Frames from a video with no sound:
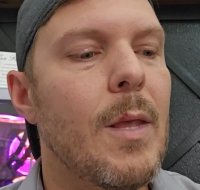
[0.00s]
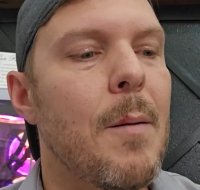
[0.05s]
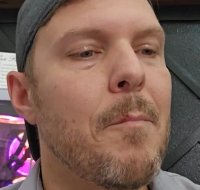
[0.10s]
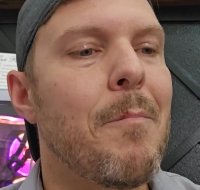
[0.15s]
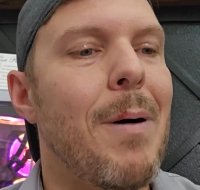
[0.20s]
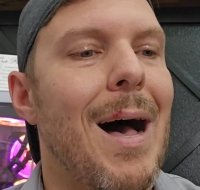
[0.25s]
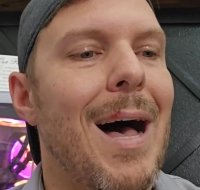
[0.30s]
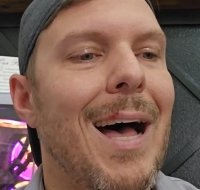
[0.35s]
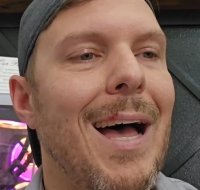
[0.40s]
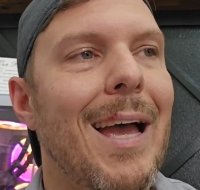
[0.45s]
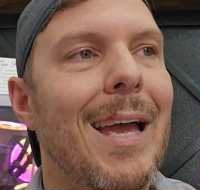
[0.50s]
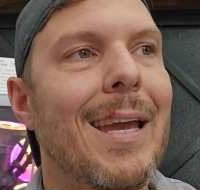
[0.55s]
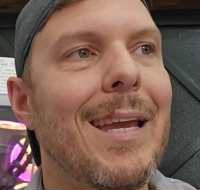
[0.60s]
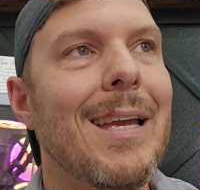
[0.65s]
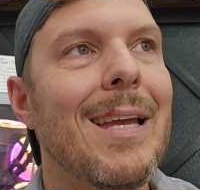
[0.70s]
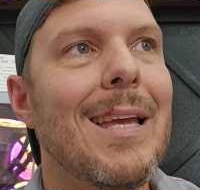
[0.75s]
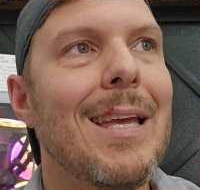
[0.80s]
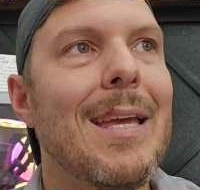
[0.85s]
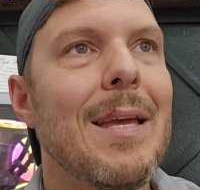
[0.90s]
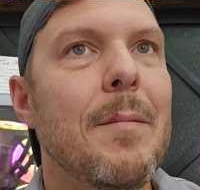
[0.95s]
by
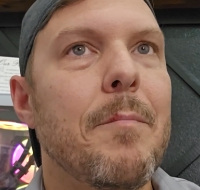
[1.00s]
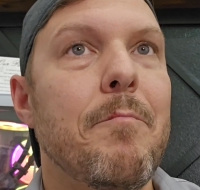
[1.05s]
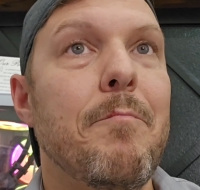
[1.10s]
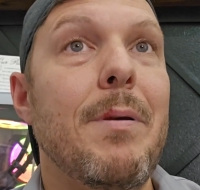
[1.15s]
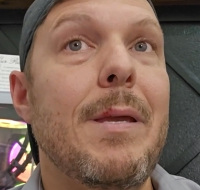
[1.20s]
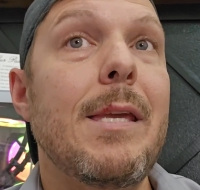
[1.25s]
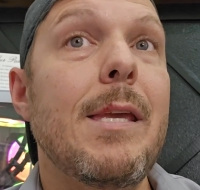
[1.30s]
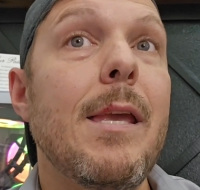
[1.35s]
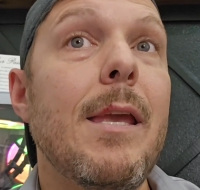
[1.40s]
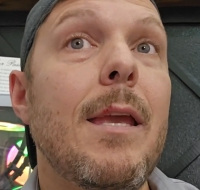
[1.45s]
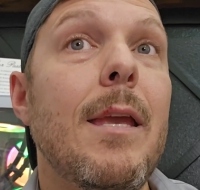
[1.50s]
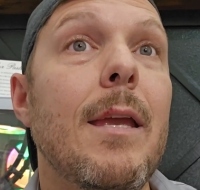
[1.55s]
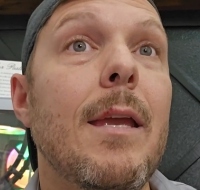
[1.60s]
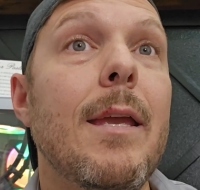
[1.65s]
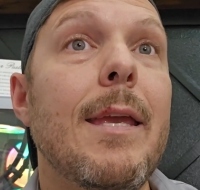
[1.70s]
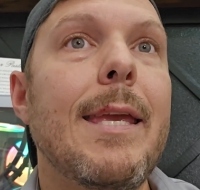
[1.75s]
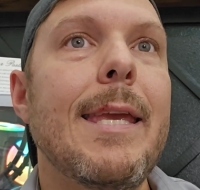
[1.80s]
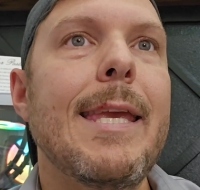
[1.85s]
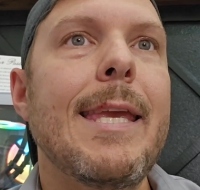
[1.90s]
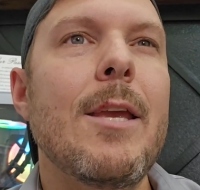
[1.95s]

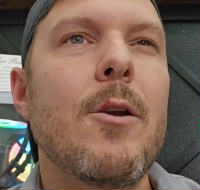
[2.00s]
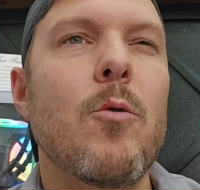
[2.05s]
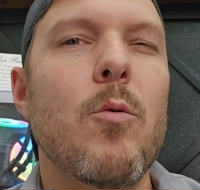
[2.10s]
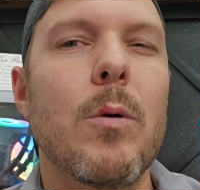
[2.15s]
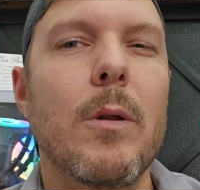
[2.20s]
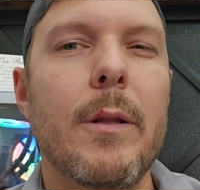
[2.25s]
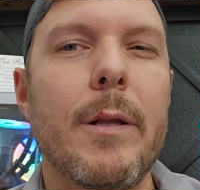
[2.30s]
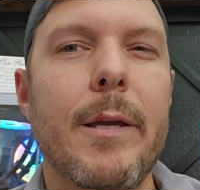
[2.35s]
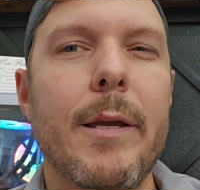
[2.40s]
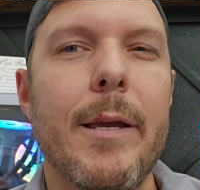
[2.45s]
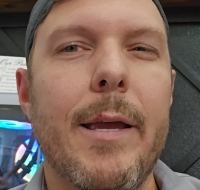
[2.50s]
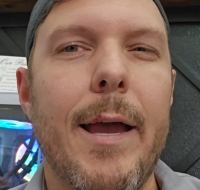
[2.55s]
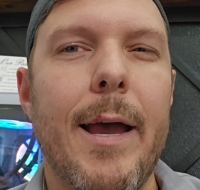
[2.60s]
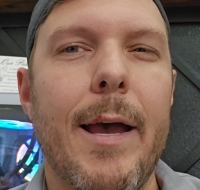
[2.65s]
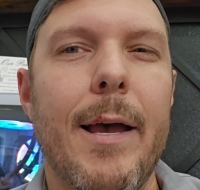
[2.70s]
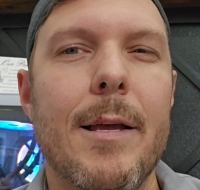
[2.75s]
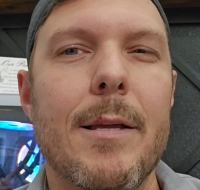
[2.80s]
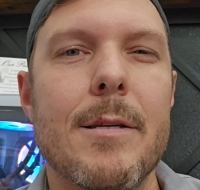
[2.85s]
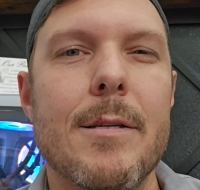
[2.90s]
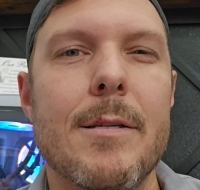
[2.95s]
being equally
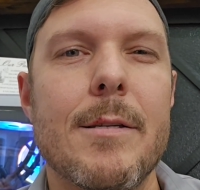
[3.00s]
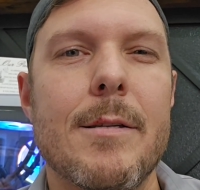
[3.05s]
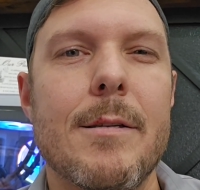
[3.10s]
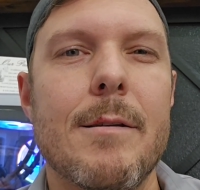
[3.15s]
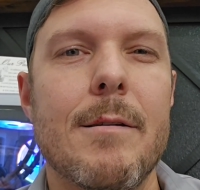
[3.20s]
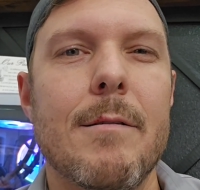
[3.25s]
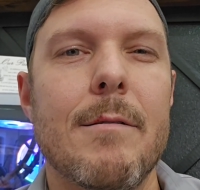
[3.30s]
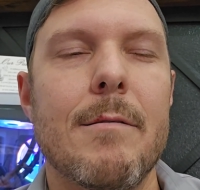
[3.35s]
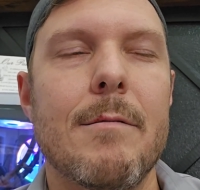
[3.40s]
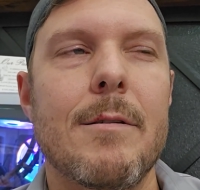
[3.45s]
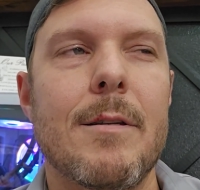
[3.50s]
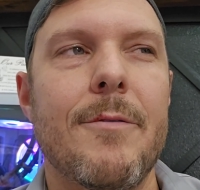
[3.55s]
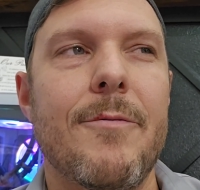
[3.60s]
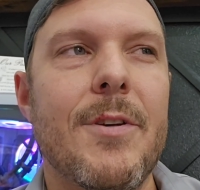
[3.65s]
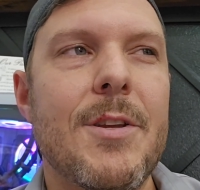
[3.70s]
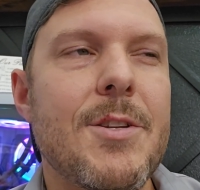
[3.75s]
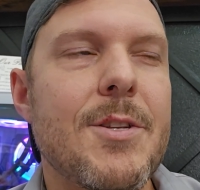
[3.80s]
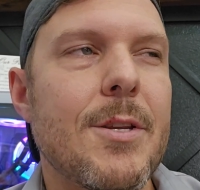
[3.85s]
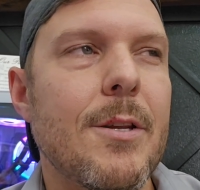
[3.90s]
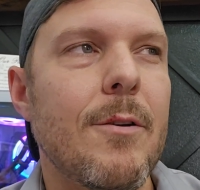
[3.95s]
as
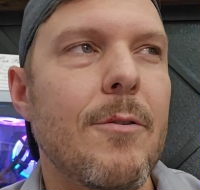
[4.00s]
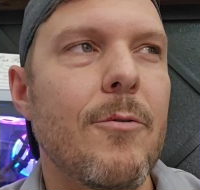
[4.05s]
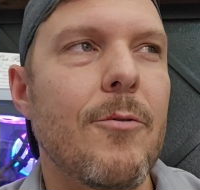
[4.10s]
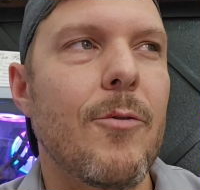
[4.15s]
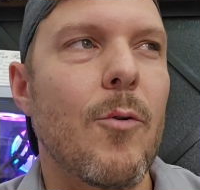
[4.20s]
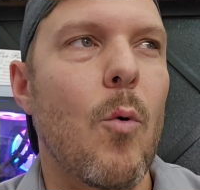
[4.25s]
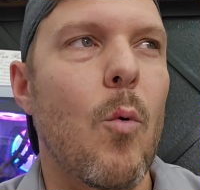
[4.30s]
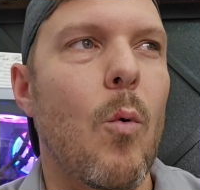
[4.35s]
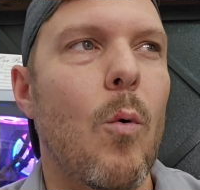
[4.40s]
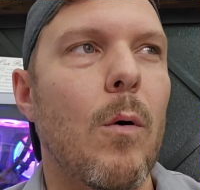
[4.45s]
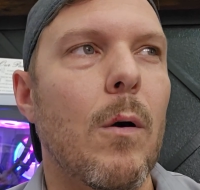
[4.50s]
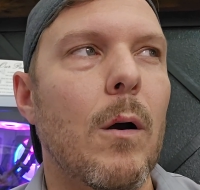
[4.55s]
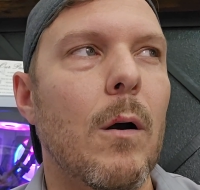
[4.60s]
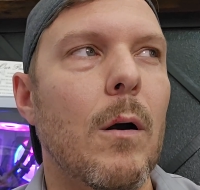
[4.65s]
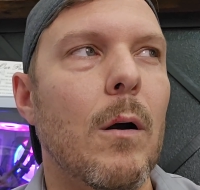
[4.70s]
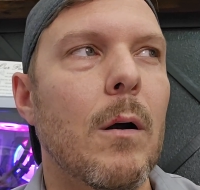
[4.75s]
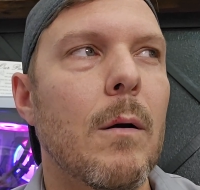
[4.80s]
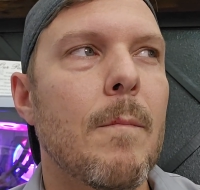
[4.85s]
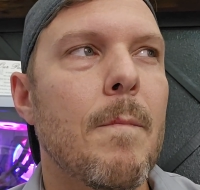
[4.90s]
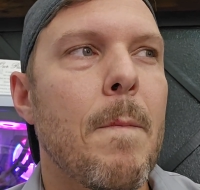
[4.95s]
divisive
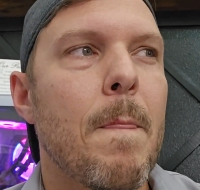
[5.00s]
or